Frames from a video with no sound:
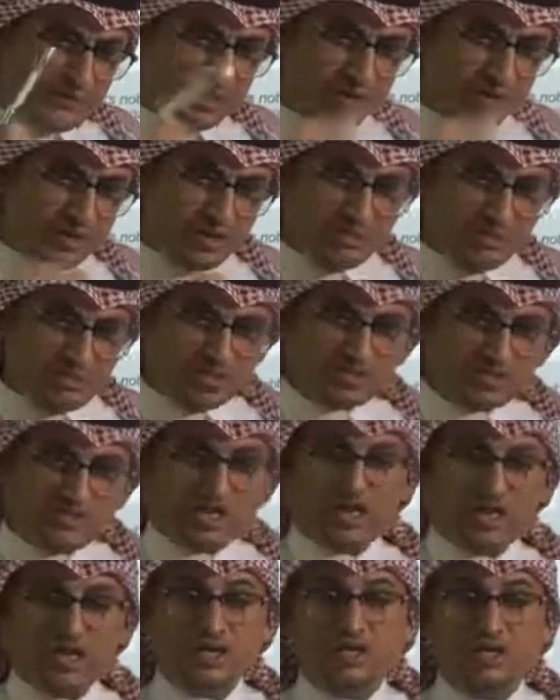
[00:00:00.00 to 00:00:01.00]
You will
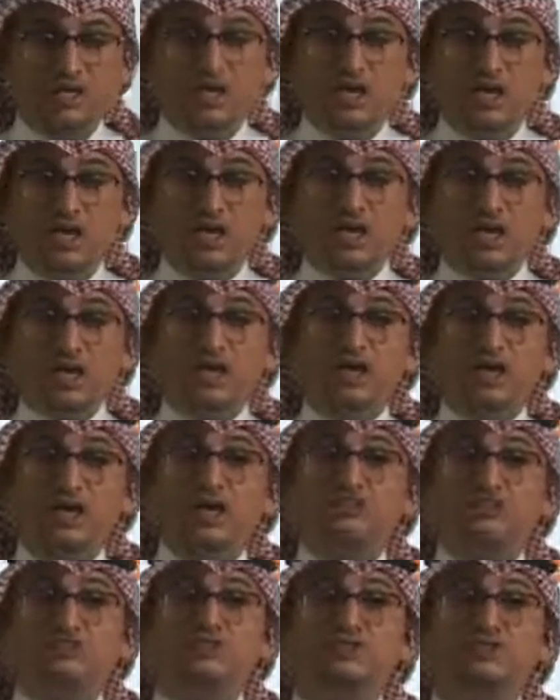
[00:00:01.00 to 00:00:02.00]
say,
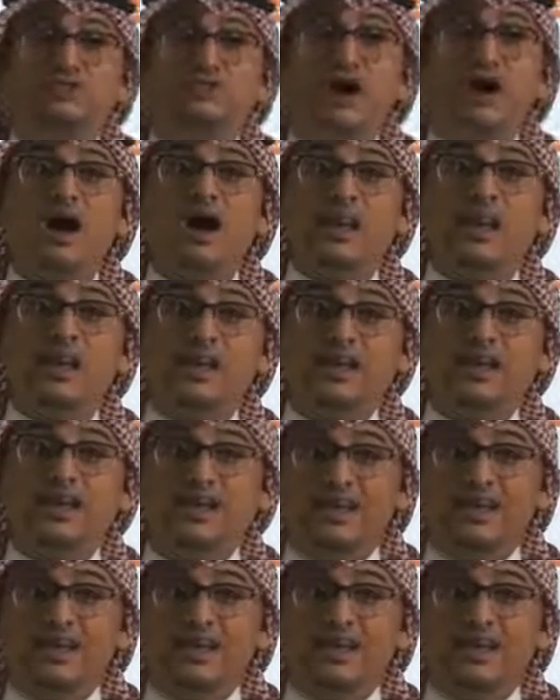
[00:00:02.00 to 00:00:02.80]
it's mine.